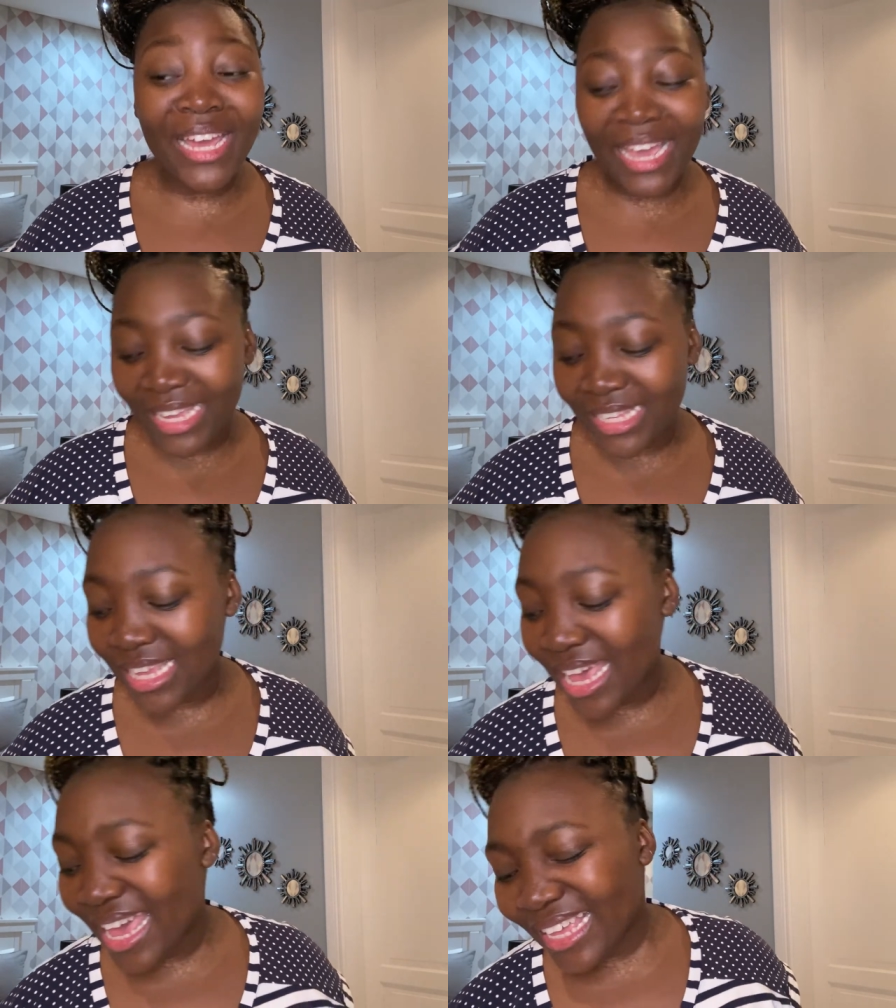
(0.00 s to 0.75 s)
guys,
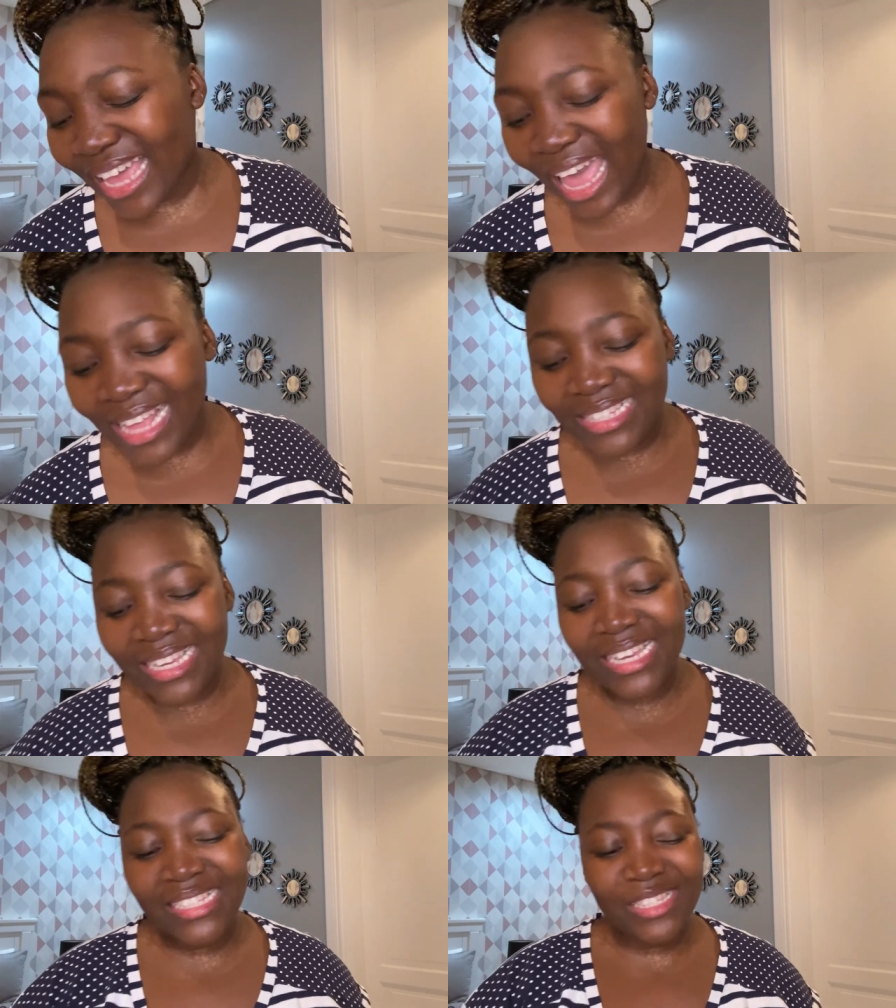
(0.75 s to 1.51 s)

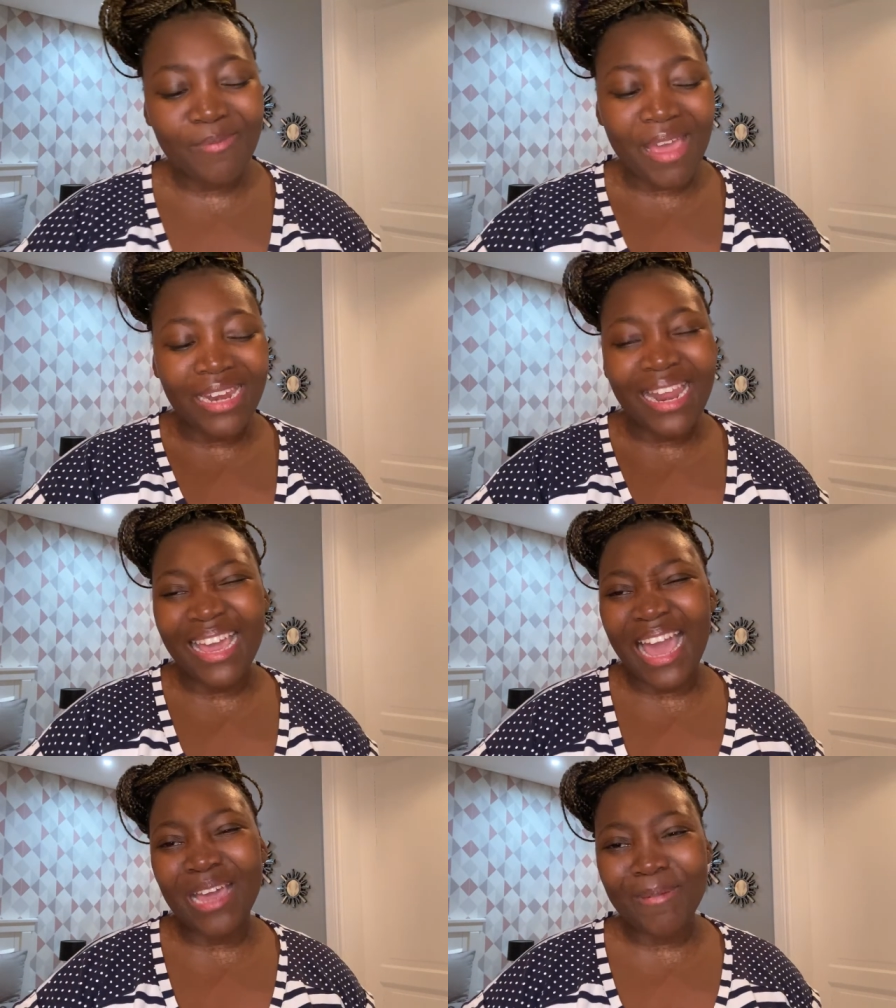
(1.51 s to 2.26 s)
man like
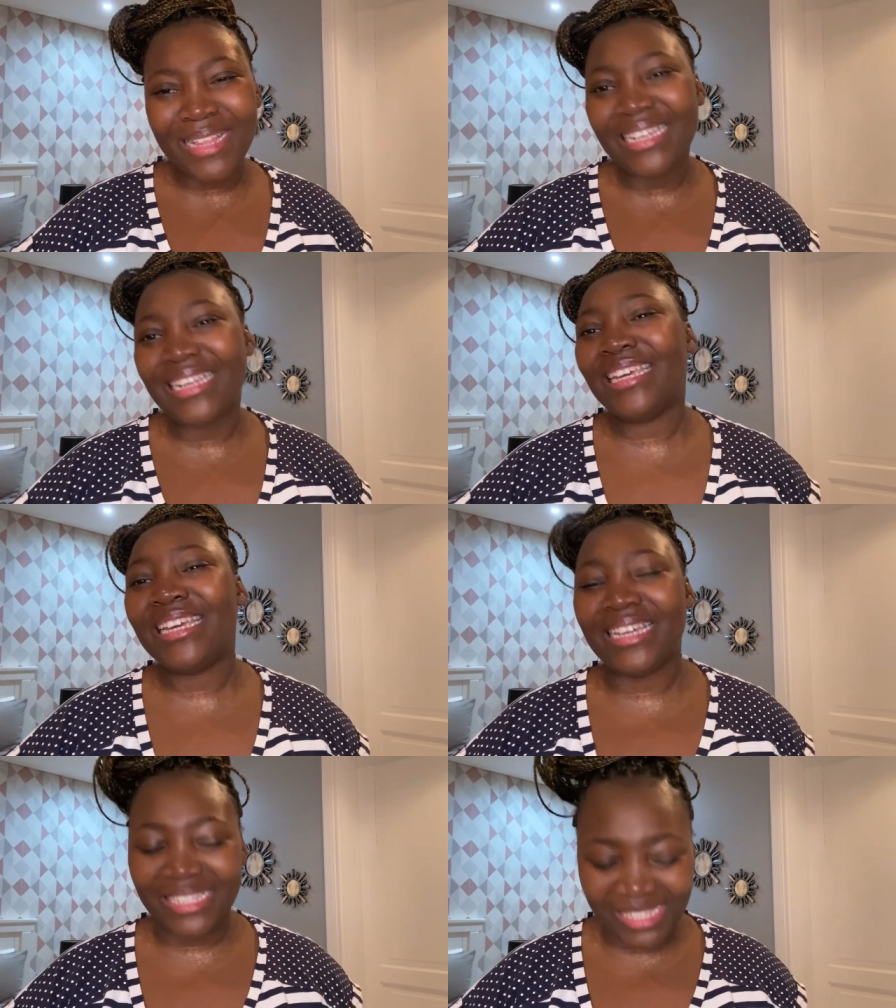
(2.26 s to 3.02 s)
I ke
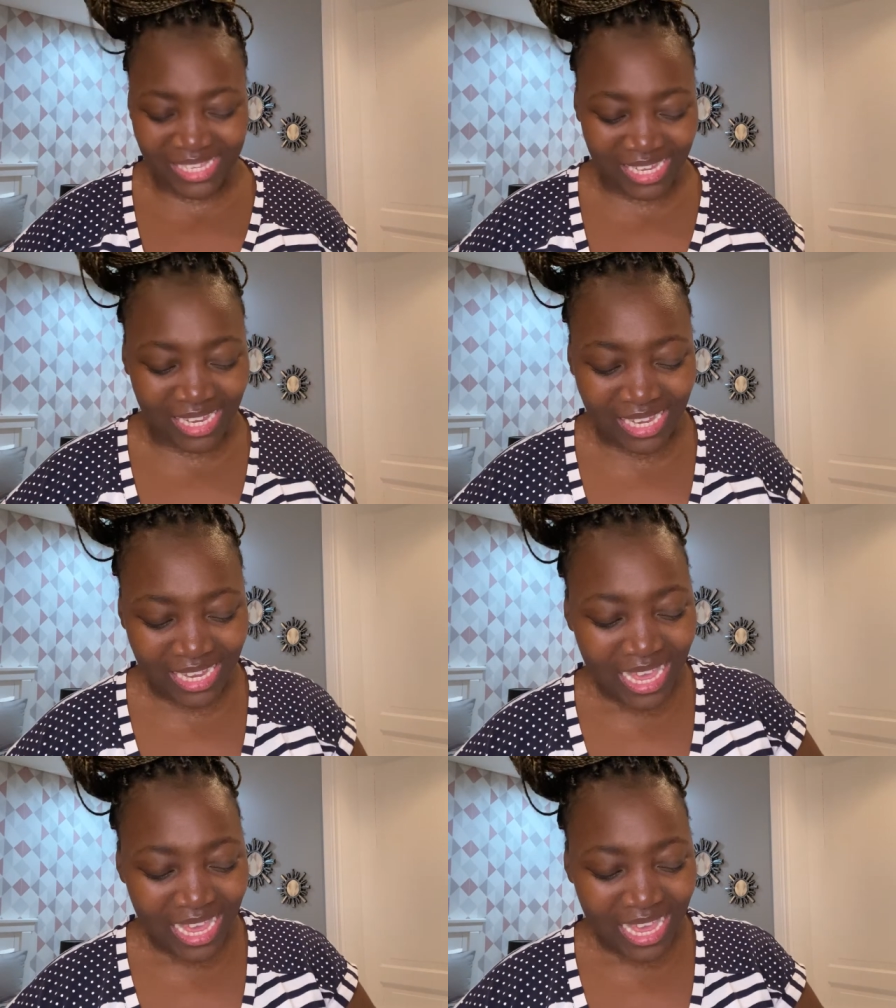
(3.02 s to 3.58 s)
batle